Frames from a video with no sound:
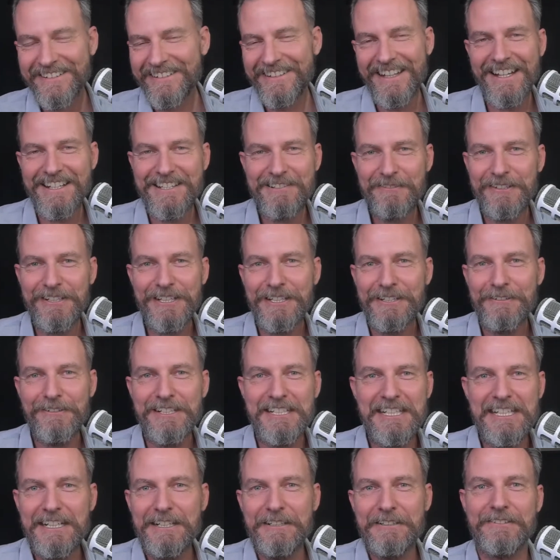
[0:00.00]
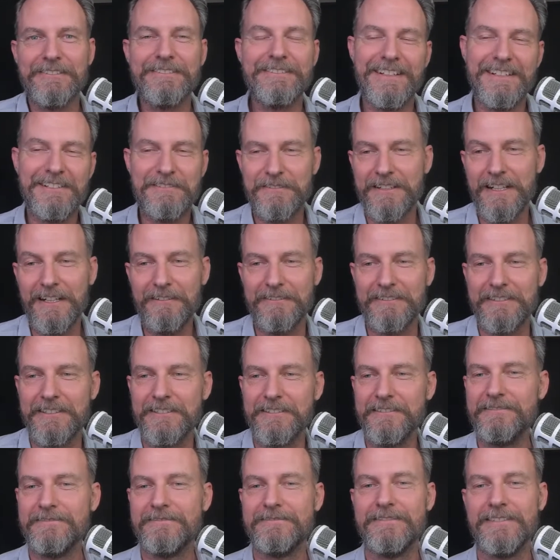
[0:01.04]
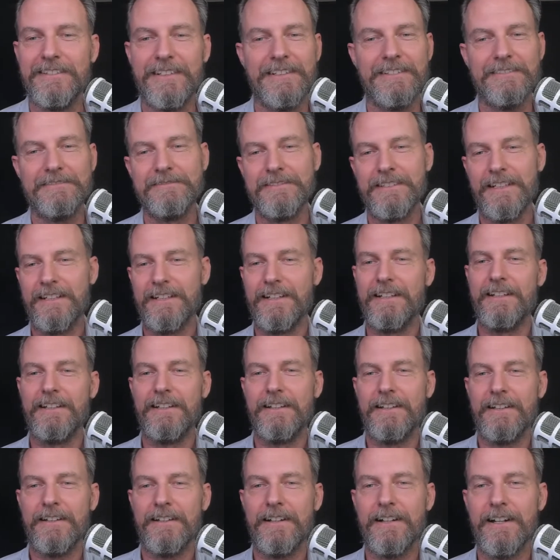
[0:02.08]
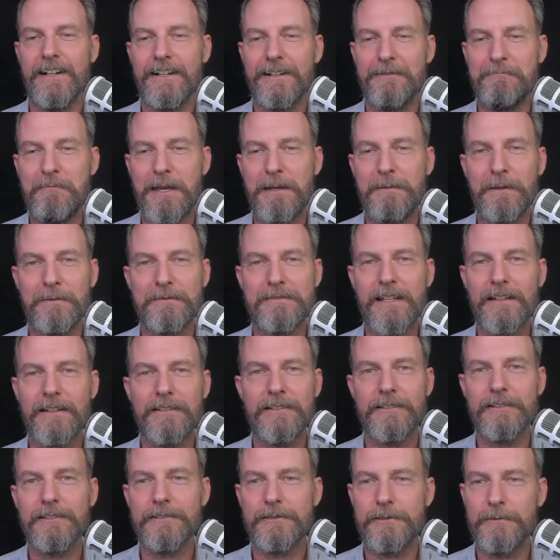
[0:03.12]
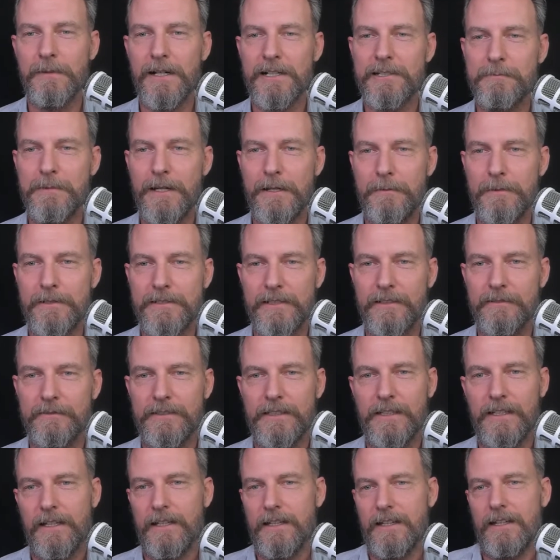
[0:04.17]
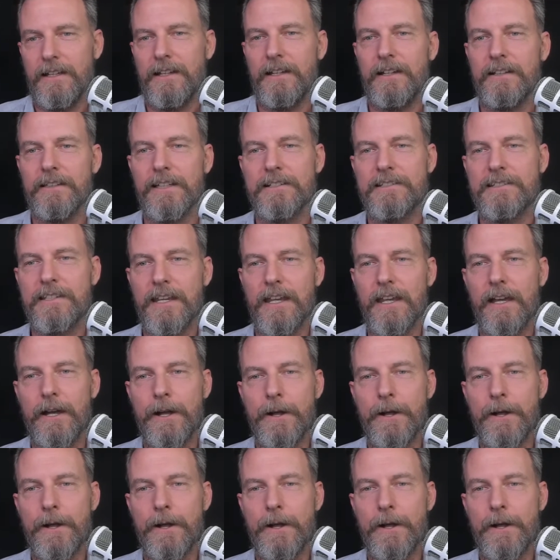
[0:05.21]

That's what you would do. That's what I would do. All right. Maybe I'm telling a little too much about myself. Let's see.